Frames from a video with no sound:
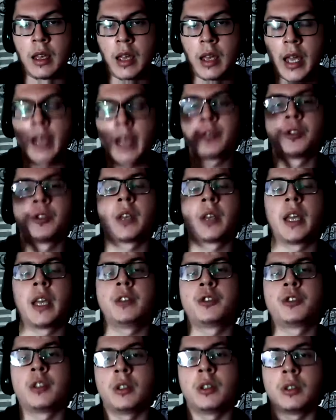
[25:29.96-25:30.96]

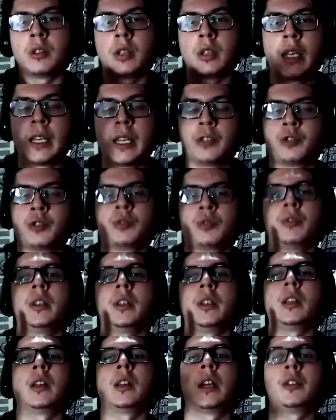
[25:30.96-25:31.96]
education
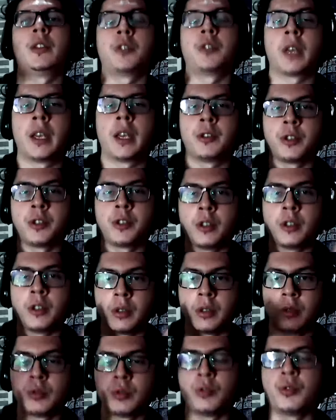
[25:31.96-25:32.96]
history,
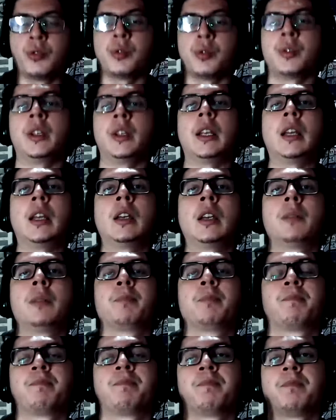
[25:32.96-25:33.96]
education journey,
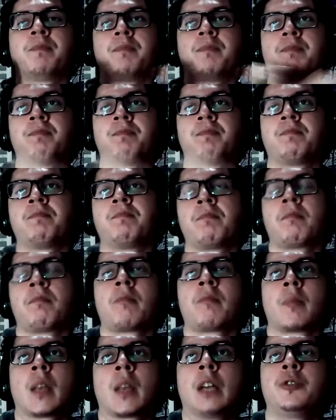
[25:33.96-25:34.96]

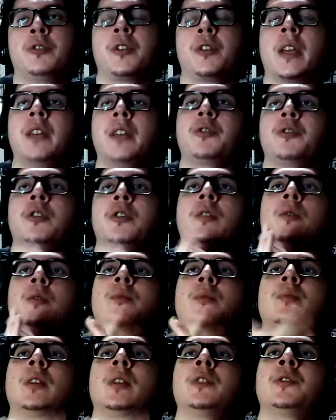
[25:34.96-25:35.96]
educational,
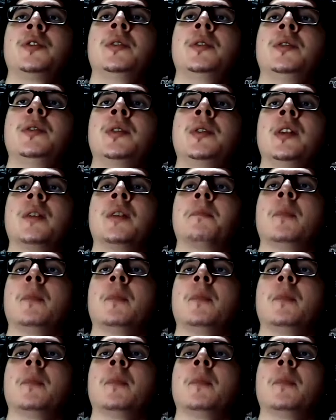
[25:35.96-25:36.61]
I should say.